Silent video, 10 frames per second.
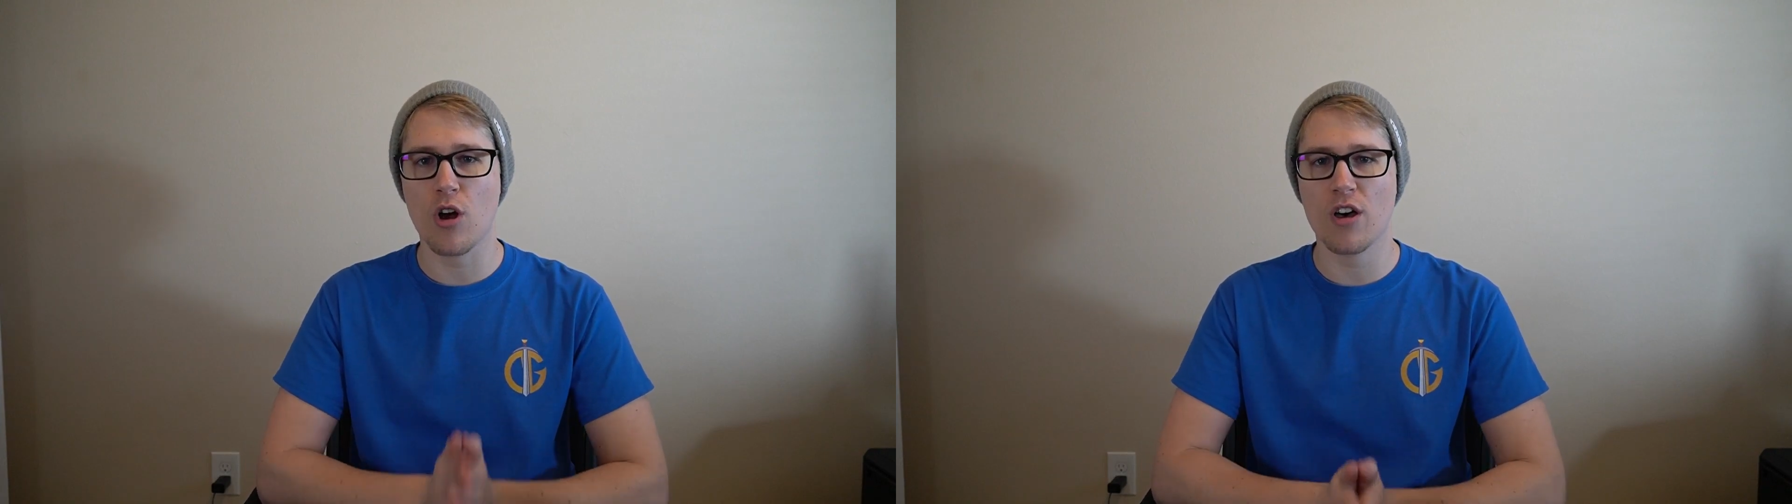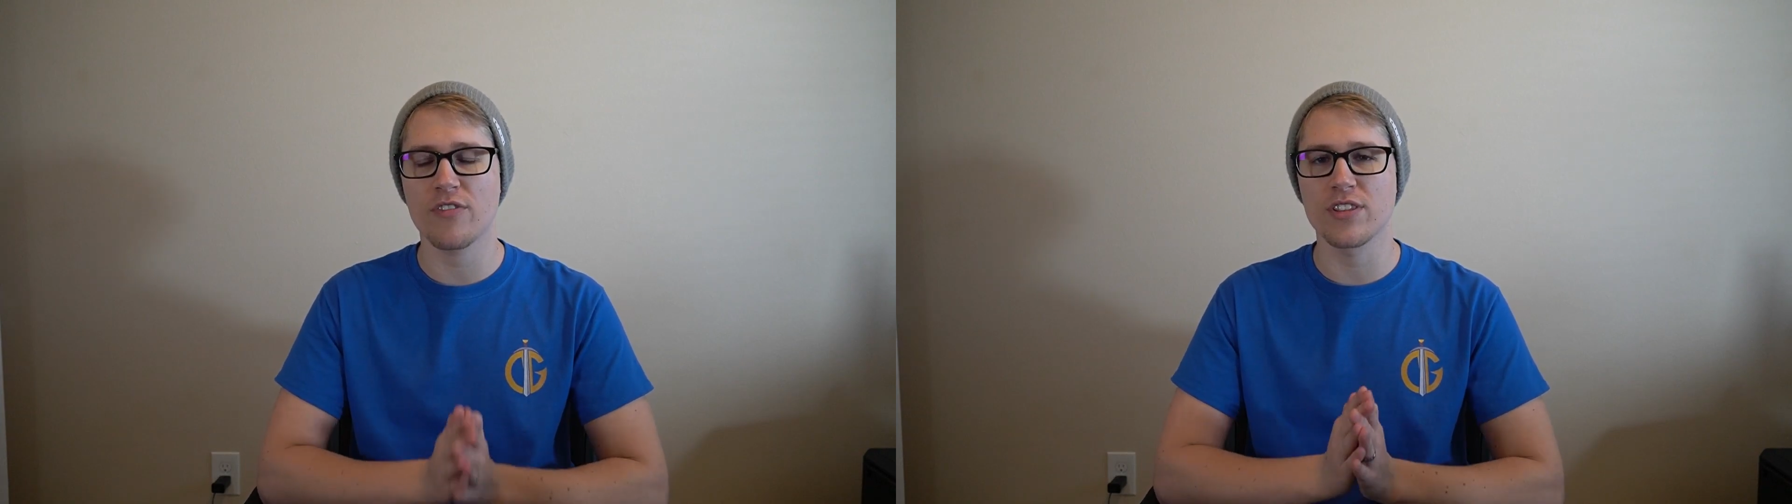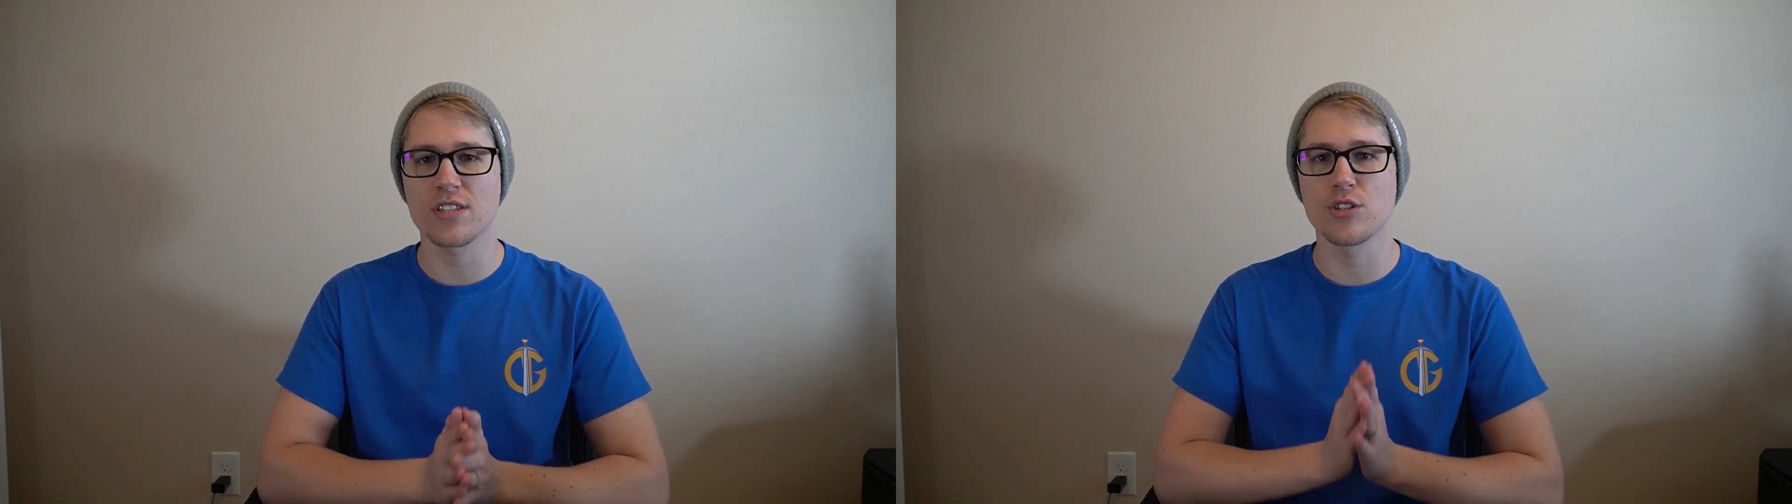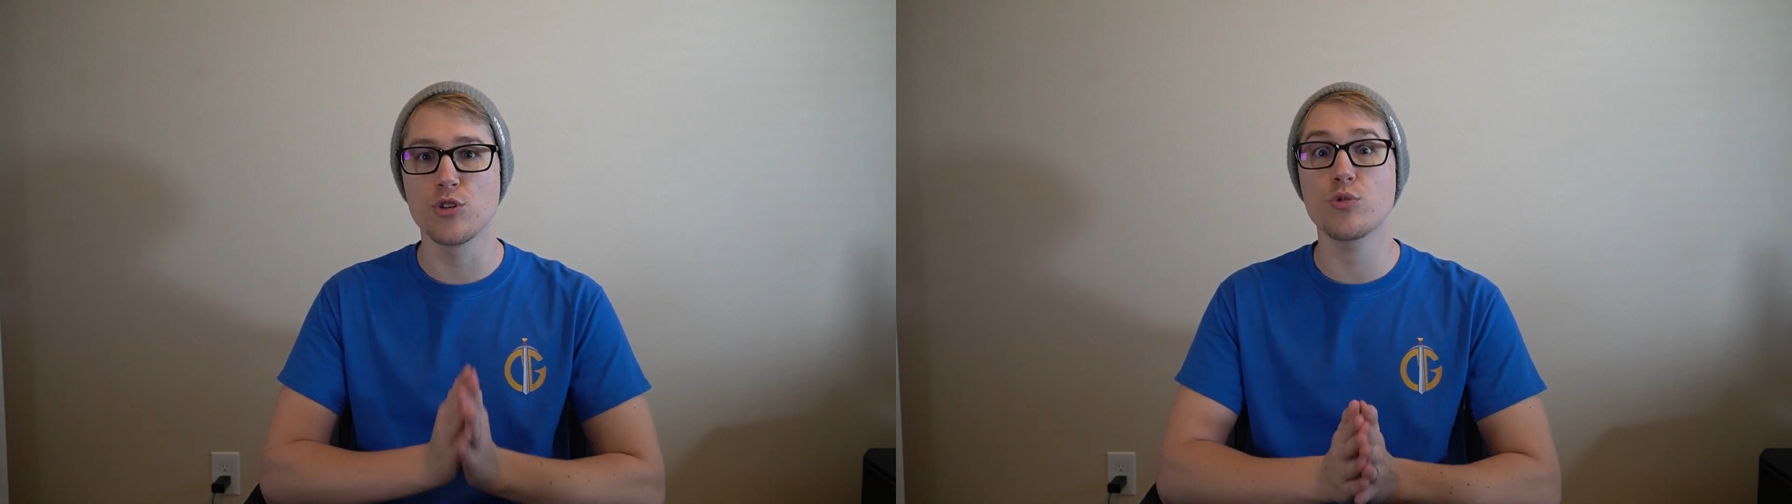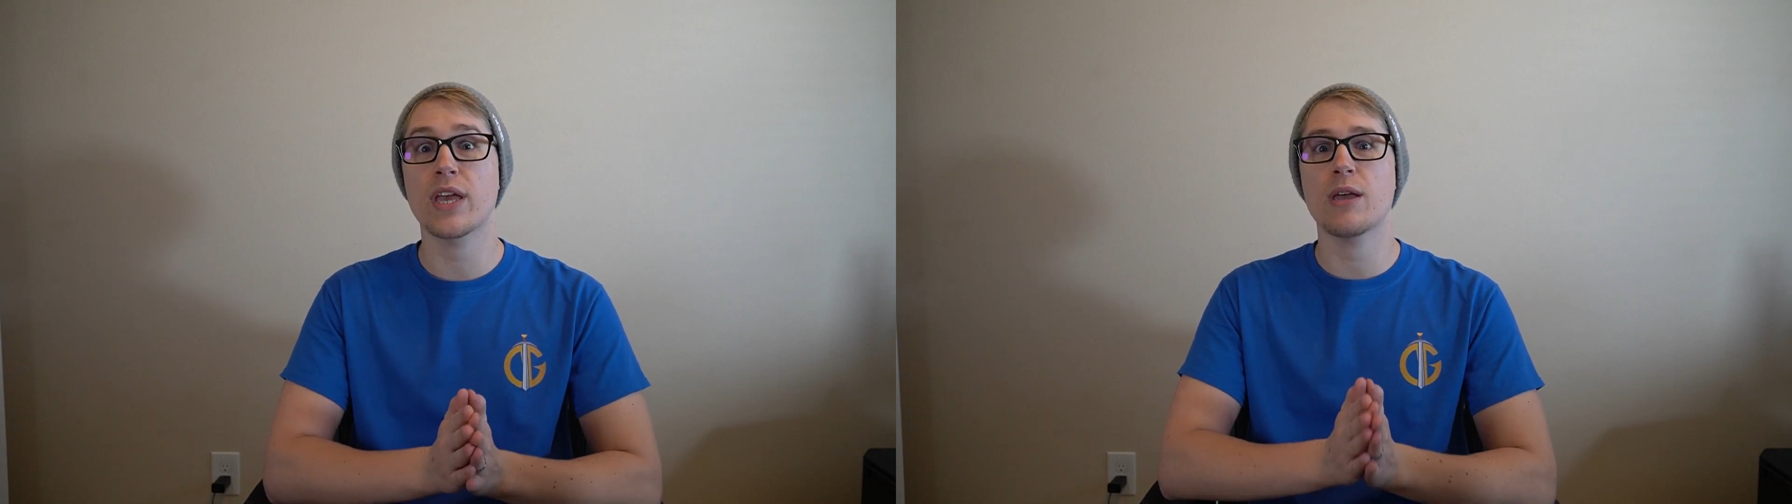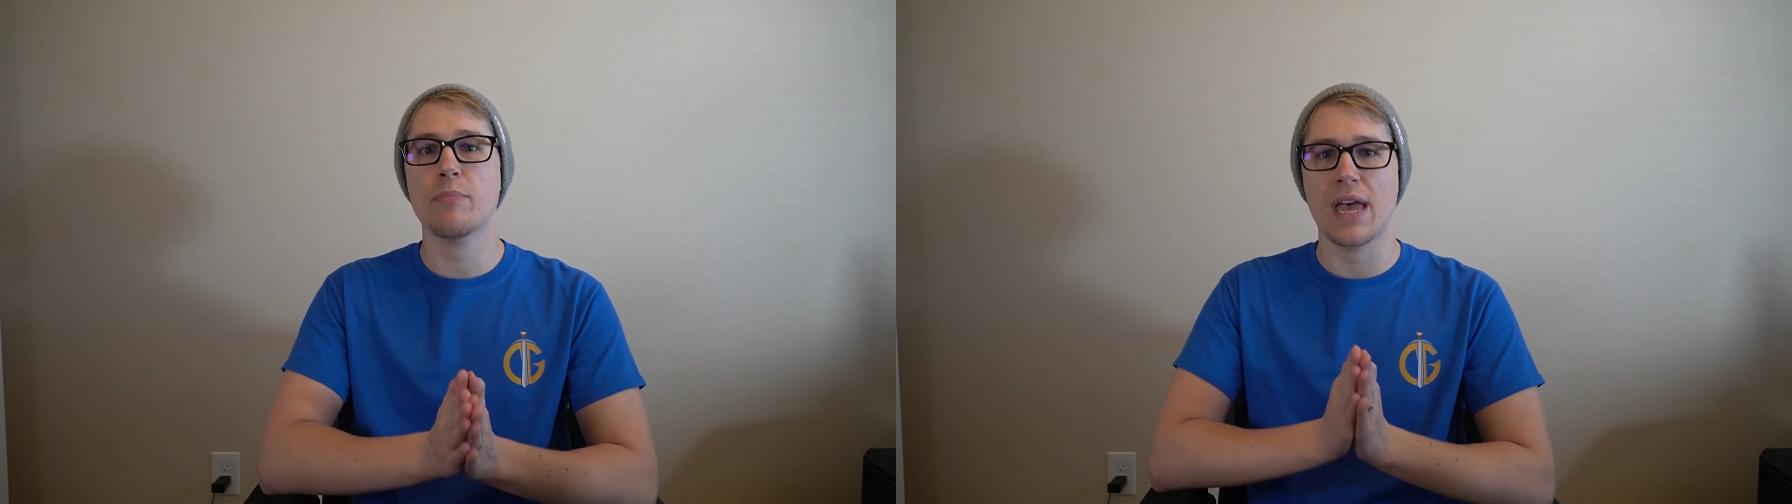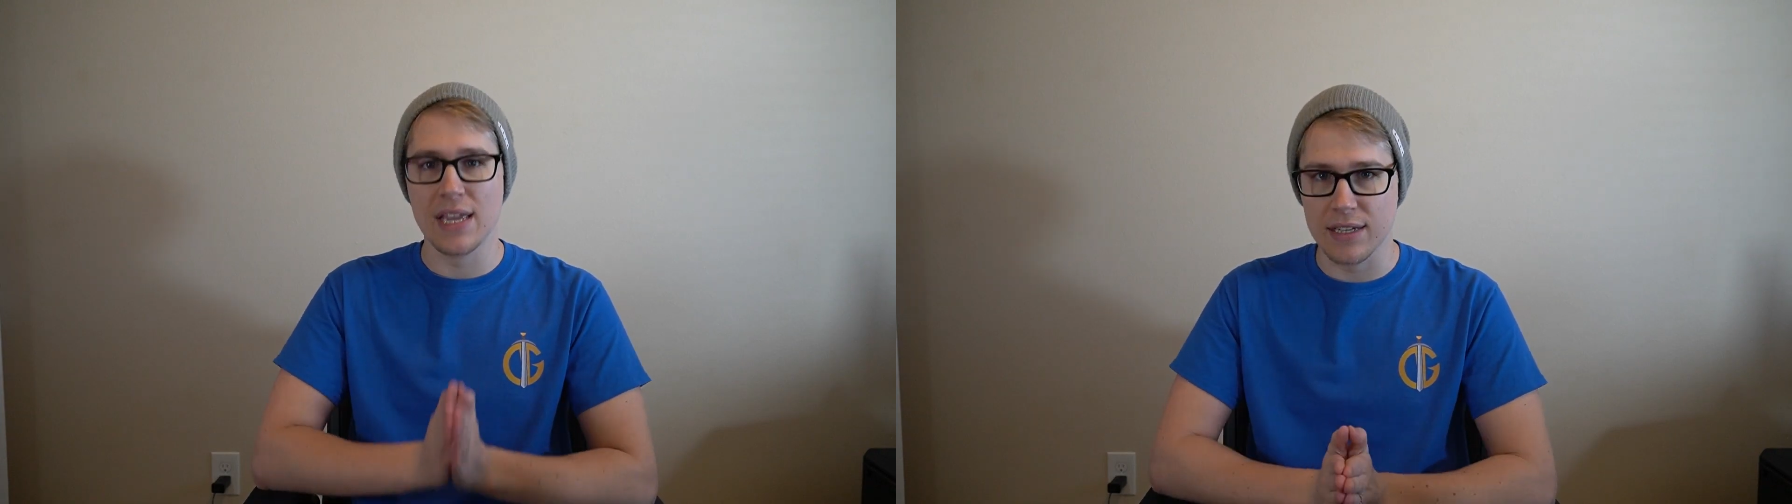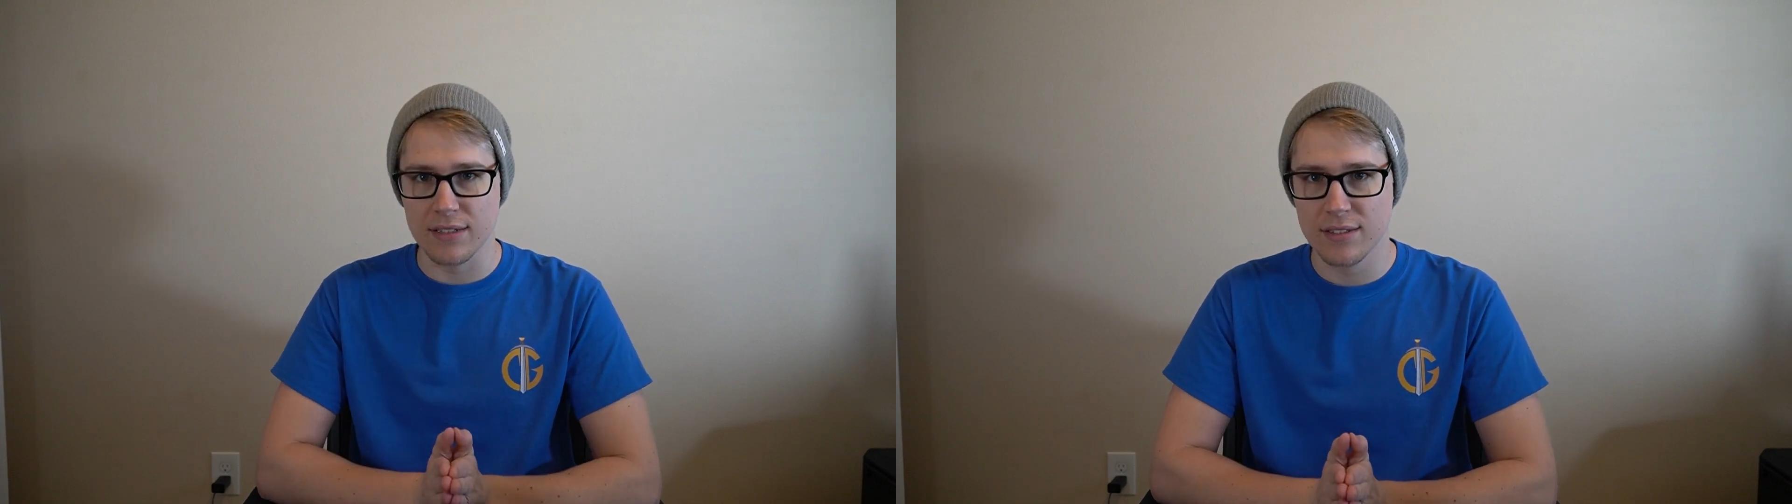off this new
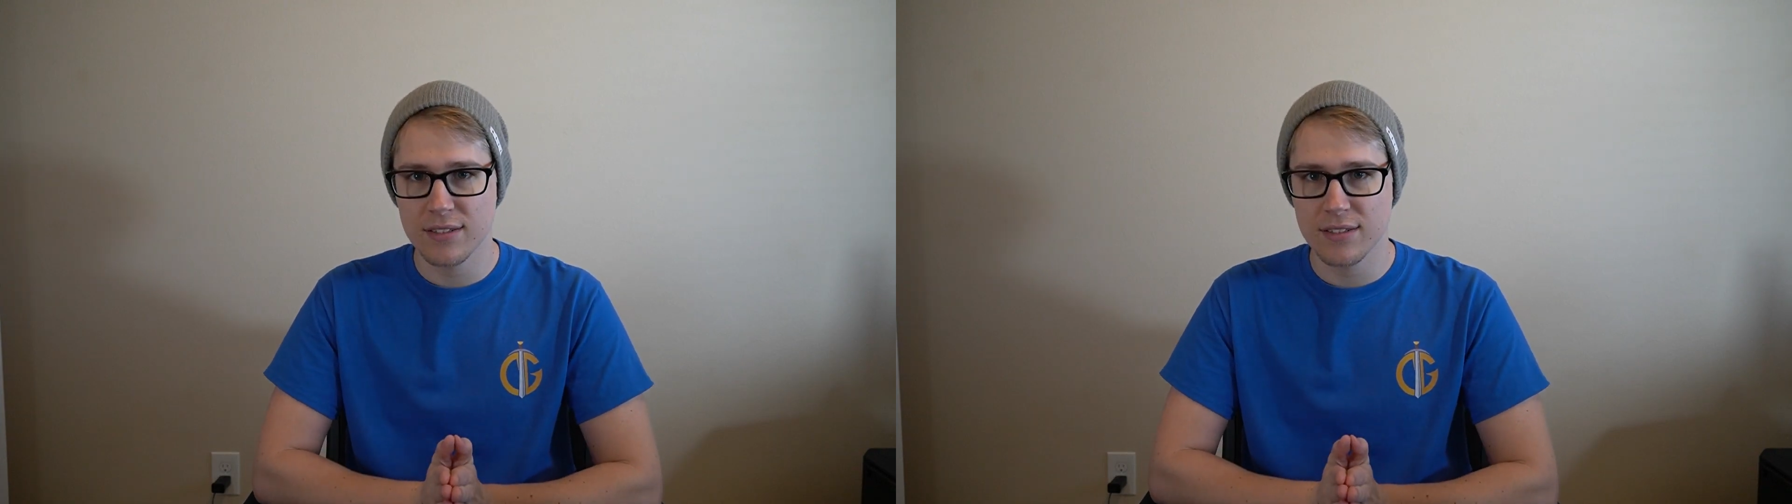campaign.